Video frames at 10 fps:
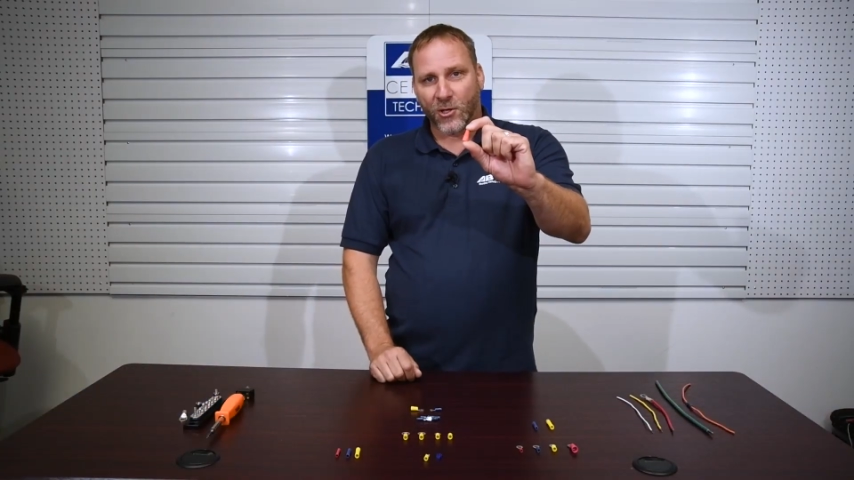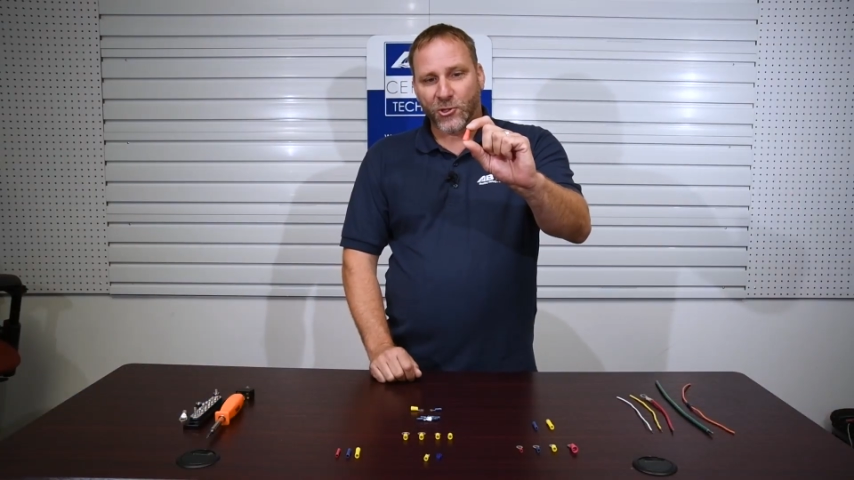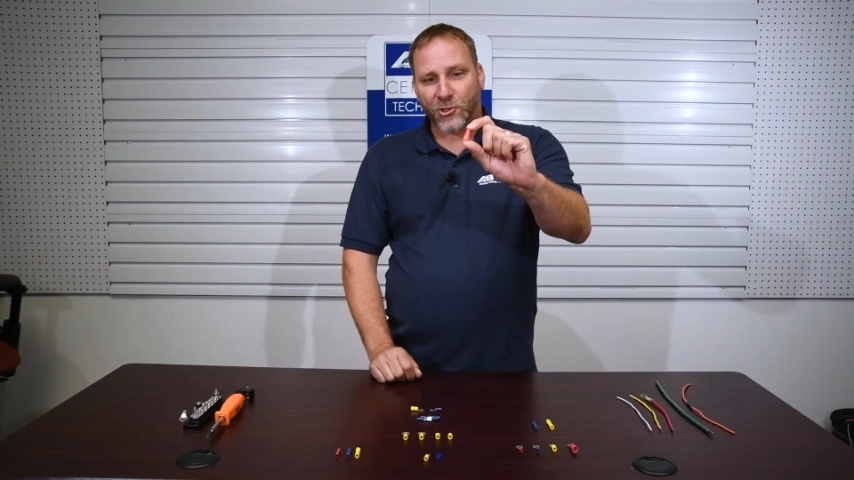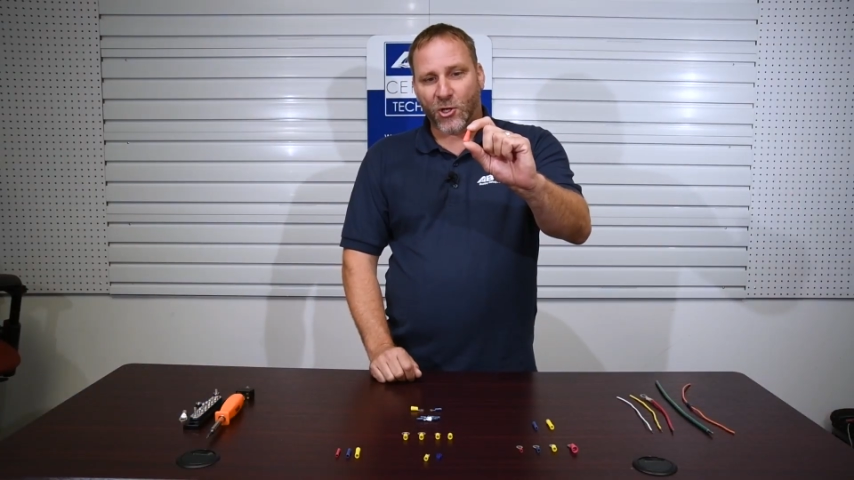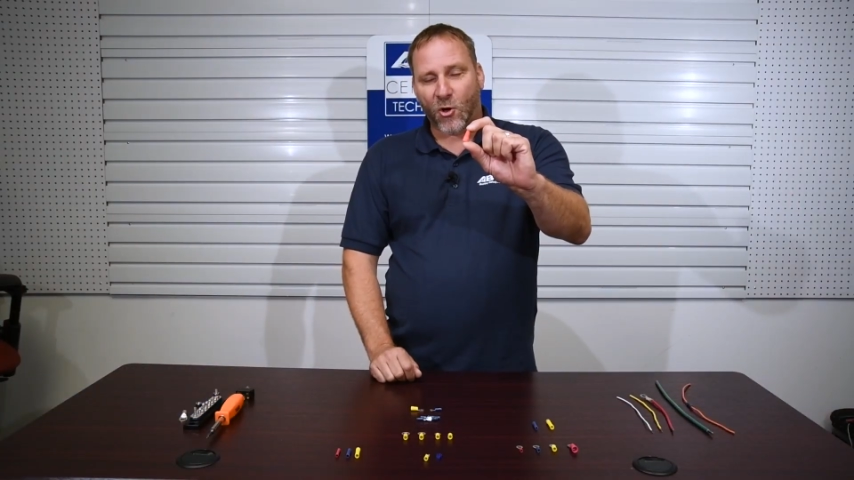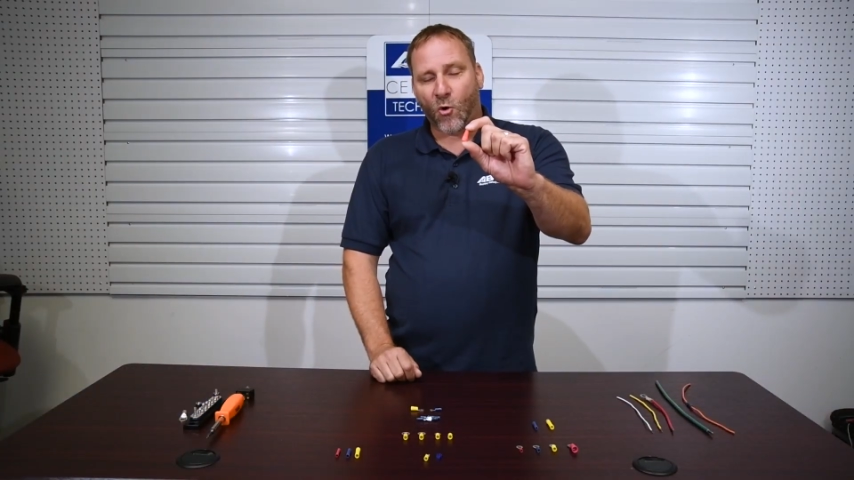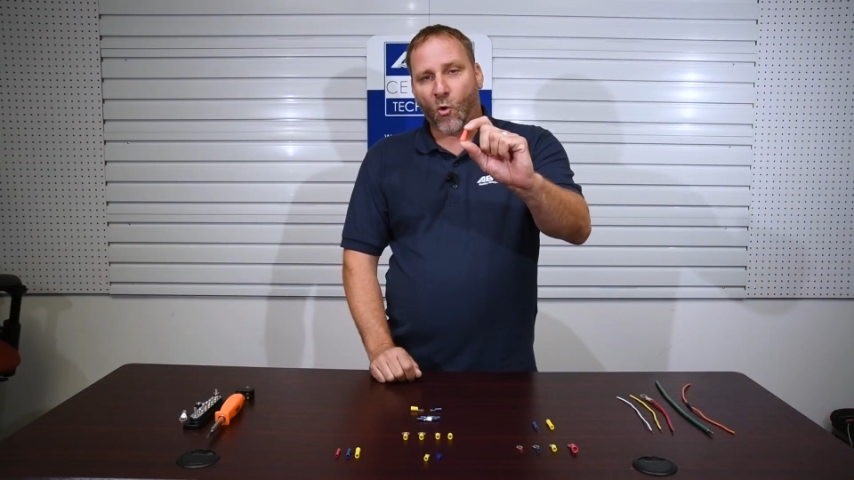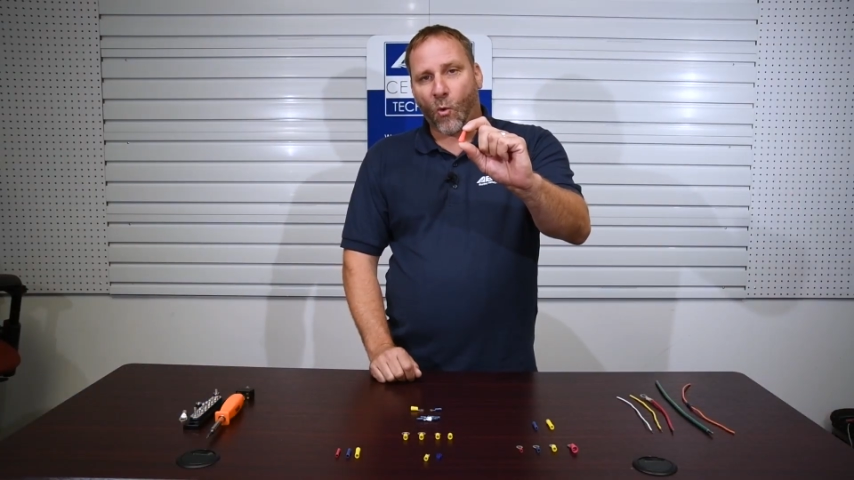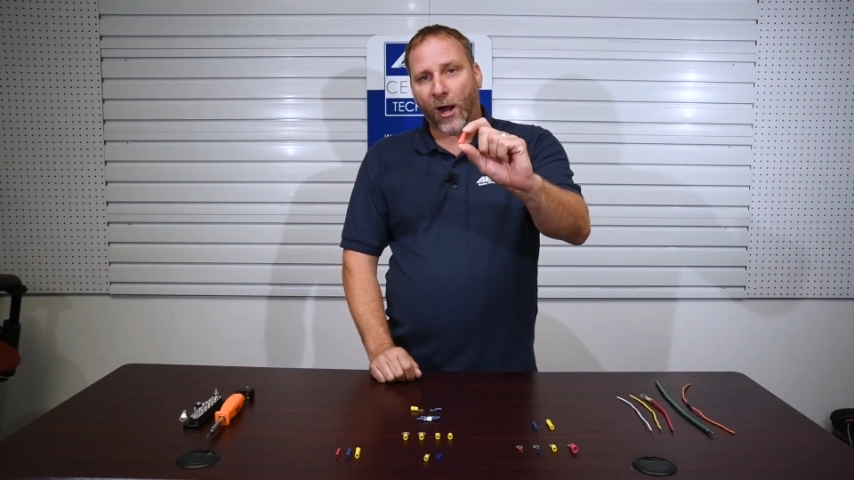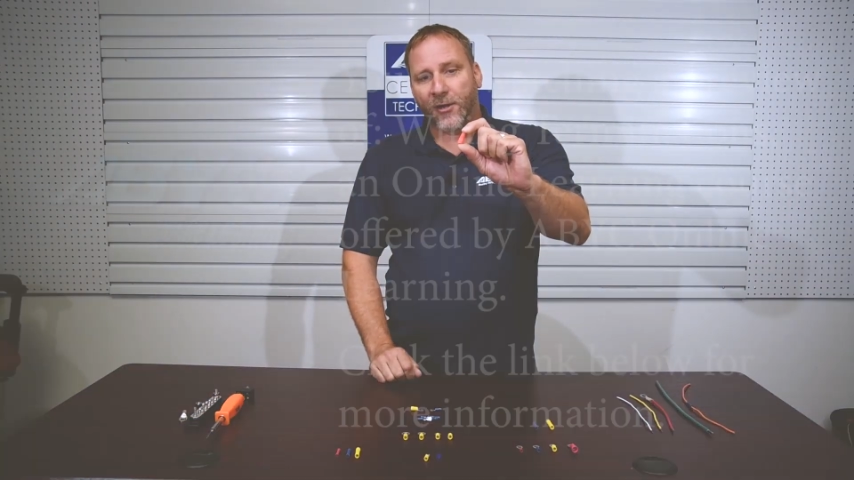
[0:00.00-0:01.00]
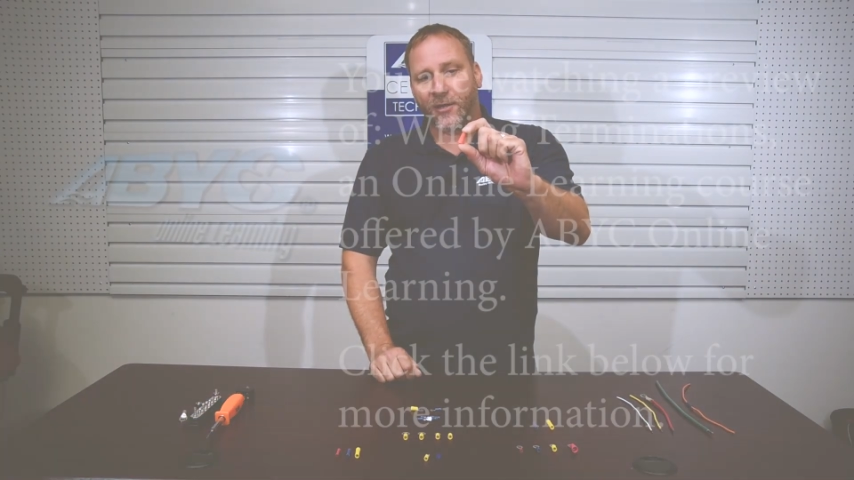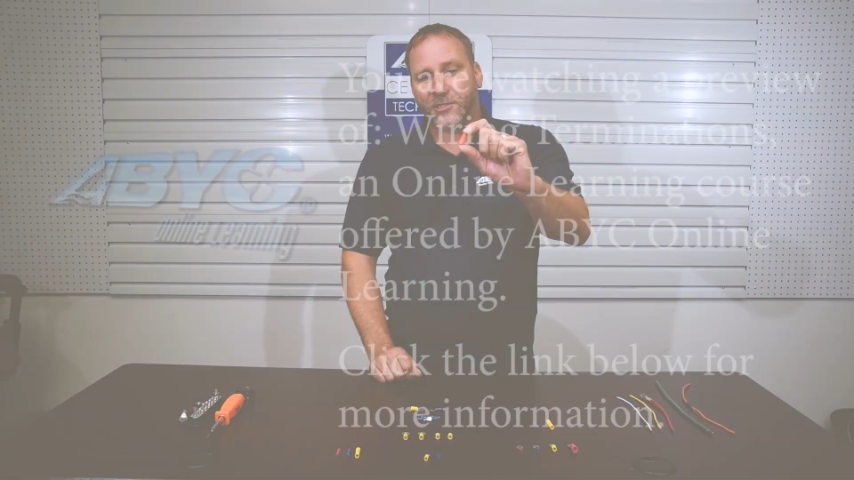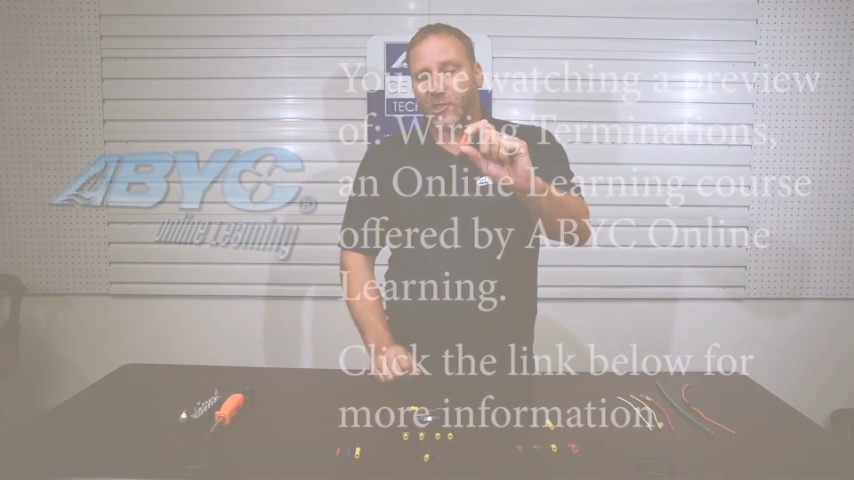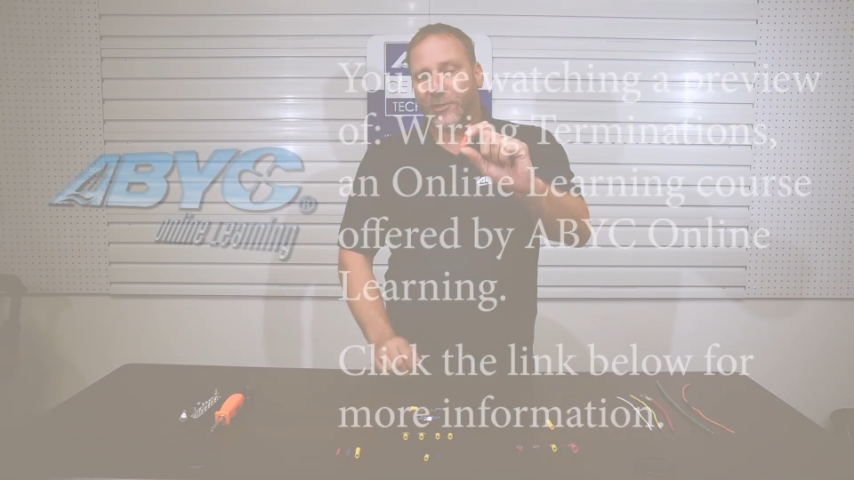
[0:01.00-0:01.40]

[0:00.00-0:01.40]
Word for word: So wire nuts